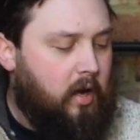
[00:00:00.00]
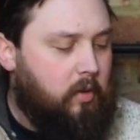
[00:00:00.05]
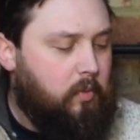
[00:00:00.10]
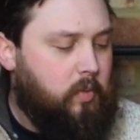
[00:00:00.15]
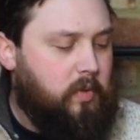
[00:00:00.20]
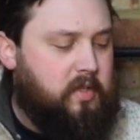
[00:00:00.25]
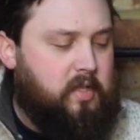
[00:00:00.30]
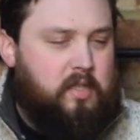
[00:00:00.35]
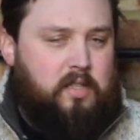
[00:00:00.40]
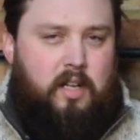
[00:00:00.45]

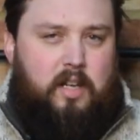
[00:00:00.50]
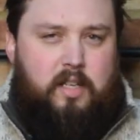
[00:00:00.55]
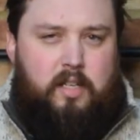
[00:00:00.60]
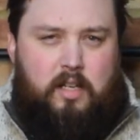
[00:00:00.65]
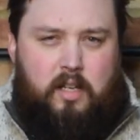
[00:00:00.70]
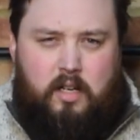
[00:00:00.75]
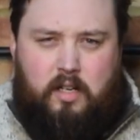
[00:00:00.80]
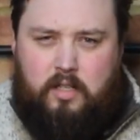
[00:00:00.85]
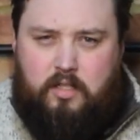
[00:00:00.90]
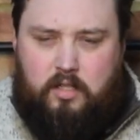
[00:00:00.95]
which is like
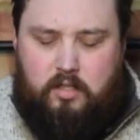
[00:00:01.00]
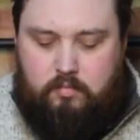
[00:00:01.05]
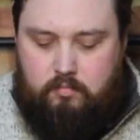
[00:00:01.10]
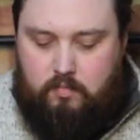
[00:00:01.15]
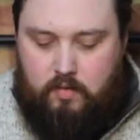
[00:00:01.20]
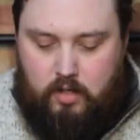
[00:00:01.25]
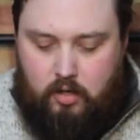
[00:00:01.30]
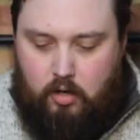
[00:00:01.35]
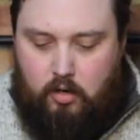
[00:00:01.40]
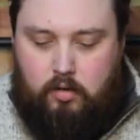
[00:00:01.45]
large,
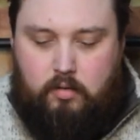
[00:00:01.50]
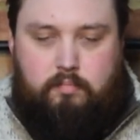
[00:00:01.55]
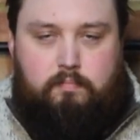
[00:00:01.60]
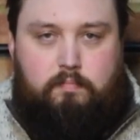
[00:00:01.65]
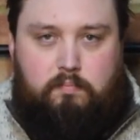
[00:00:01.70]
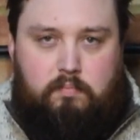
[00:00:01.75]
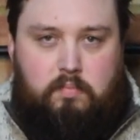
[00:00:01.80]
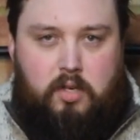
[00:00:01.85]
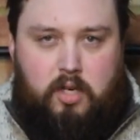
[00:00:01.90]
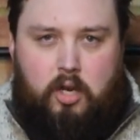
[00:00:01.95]
long,
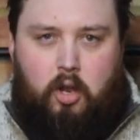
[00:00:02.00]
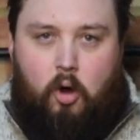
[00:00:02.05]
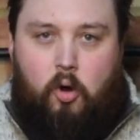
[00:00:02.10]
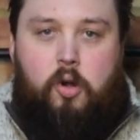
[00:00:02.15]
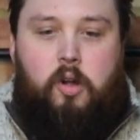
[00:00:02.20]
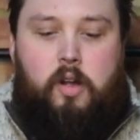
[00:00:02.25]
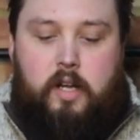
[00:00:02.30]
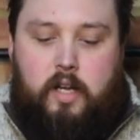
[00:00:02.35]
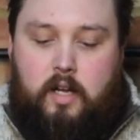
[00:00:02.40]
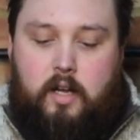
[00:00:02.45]

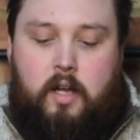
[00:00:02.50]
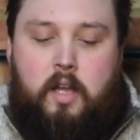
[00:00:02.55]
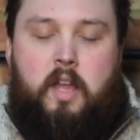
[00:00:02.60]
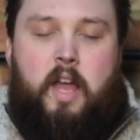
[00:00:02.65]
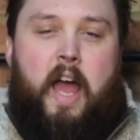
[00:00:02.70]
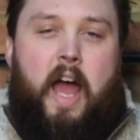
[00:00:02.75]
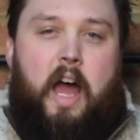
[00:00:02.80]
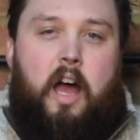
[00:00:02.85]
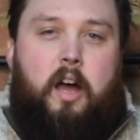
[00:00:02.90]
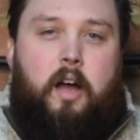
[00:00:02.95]
longer,
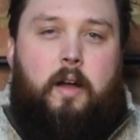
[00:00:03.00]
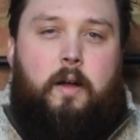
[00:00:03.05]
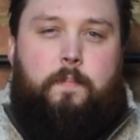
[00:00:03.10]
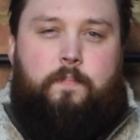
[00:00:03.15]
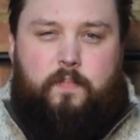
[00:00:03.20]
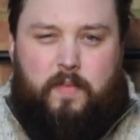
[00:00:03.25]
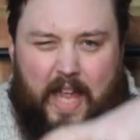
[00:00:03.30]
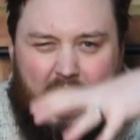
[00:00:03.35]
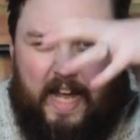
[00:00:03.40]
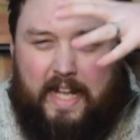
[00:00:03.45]

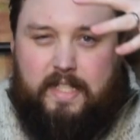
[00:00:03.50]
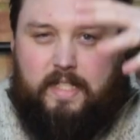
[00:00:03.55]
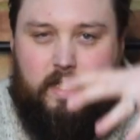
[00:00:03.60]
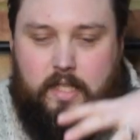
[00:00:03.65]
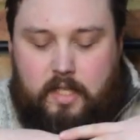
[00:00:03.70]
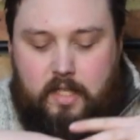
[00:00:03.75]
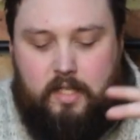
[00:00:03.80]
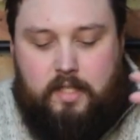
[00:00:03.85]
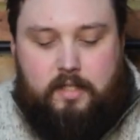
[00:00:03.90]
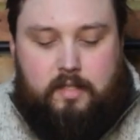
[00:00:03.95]
and
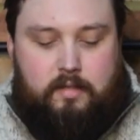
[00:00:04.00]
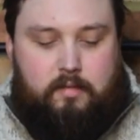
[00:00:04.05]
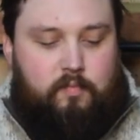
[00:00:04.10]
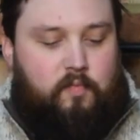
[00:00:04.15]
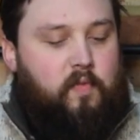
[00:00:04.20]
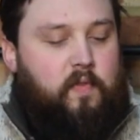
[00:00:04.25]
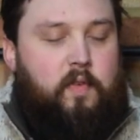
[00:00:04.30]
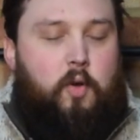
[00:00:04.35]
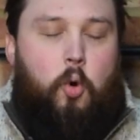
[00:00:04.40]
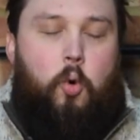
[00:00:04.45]
it's
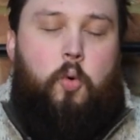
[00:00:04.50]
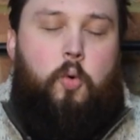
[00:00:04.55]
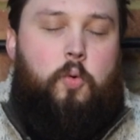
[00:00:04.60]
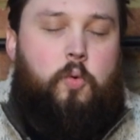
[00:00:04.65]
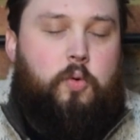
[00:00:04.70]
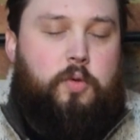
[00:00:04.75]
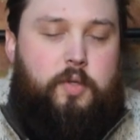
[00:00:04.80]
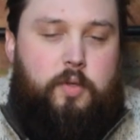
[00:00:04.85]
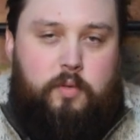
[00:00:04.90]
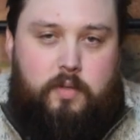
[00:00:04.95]

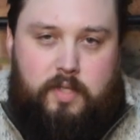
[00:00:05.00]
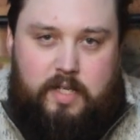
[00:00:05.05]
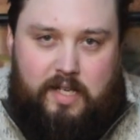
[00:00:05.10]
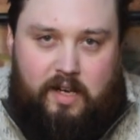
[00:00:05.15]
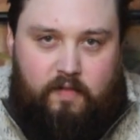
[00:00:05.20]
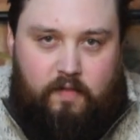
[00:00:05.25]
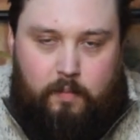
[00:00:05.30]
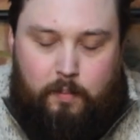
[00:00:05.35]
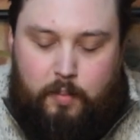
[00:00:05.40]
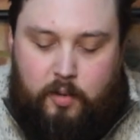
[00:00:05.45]
all sorts of
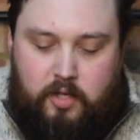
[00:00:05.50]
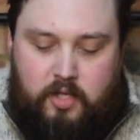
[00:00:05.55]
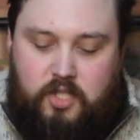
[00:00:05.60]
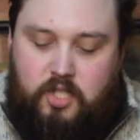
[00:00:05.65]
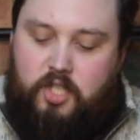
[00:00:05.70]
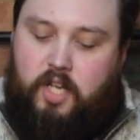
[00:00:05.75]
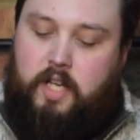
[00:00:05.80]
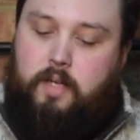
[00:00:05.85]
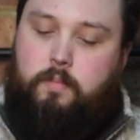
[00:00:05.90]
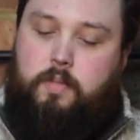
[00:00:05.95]
different body
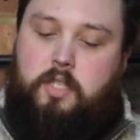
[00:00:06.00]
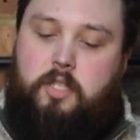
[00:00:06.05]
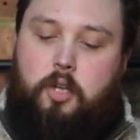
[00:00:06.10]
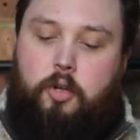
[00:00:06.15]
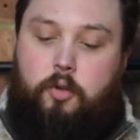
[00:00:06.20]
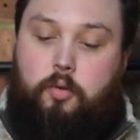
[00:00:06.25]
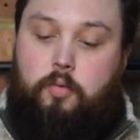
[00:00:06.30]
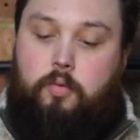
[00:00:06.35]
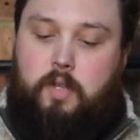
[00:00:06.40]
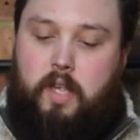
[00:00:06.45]
shapes.
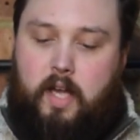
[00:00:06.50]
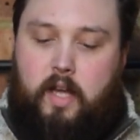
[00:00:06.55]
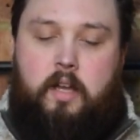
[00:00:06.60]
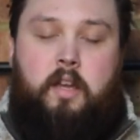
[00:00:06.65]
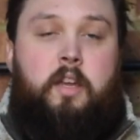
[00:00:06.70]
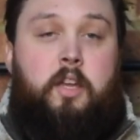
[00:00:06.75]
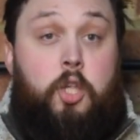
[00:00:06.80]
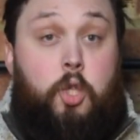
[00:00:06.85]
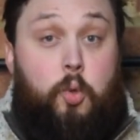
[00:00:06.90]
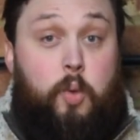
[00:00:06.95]
So yeah,
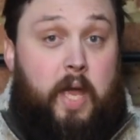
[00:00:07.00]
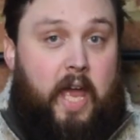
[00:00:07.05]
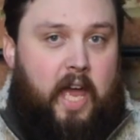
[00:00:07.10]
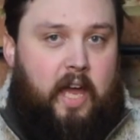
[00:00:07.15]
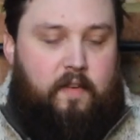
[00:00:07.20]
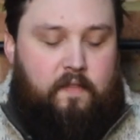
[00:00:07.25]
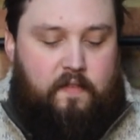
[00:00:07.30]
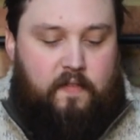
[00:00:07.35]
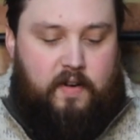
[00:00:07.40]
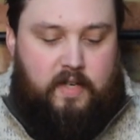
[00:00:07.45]
you
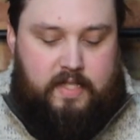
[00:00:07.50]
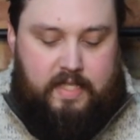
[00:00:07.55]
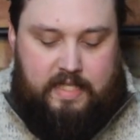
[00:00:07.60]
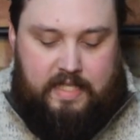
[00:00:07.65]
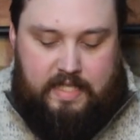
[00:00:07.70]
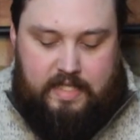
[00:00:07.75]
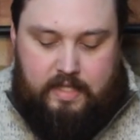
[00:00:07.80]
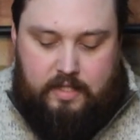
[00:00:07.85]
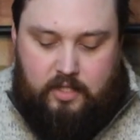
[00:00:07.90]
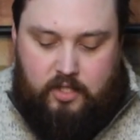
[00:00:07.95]
can find a
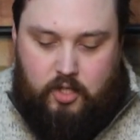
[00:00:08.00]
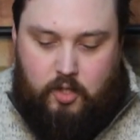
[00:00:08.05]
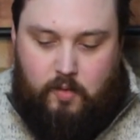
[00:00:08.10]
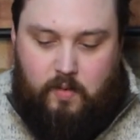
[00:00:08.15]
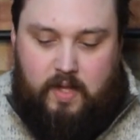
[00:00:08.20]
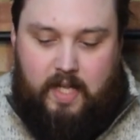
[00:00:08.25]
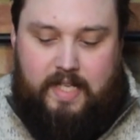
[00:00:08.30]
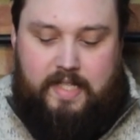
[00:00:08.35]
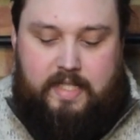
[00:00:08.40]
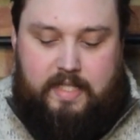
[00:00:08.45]
decent
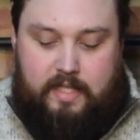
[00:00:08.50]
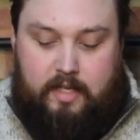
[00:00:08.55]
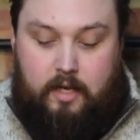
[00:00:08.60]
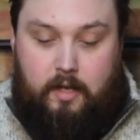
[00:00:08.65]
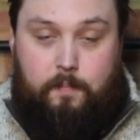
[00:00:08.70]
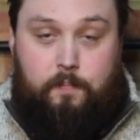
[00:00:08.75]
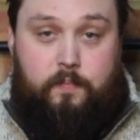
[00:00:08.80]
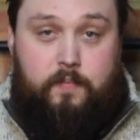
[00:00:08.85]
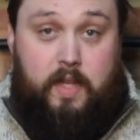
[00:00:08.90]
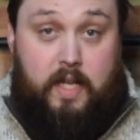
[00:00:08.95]
suit that
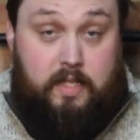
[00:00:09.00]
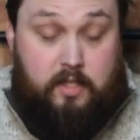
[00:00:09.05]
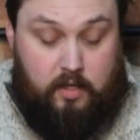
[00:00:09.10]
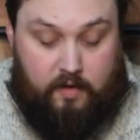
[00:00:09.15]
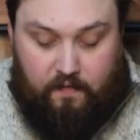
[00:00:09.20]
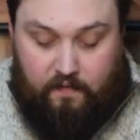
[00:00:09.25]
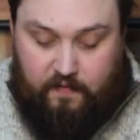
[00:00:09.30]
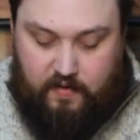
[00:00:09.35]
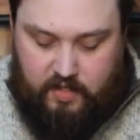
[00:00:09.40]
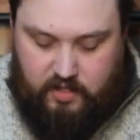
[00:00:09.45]
that
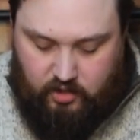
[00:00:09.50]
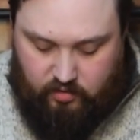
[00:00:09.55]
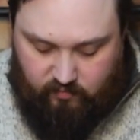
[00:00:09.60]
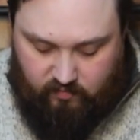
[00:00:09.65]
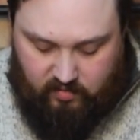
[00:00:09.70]
sort of fits you